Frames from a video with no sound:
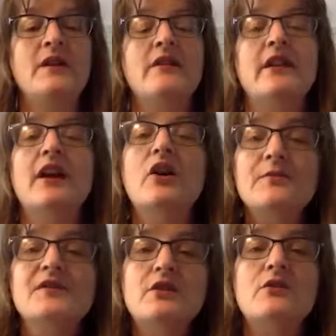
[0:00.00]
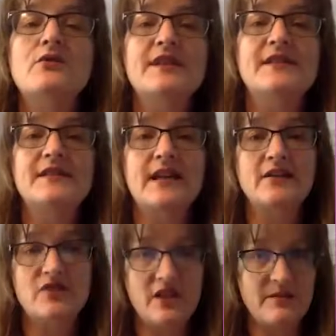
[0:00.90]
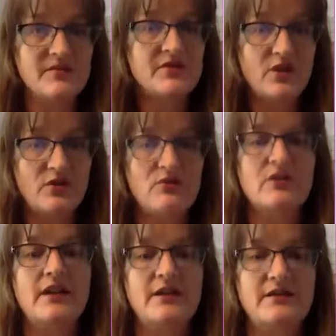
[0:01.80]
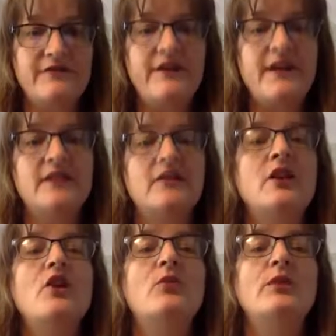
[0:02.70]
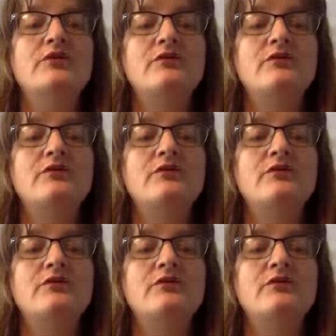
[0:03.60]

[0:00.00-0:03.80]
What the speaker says: Now, it helps to know these stage names, secure and defend, when you're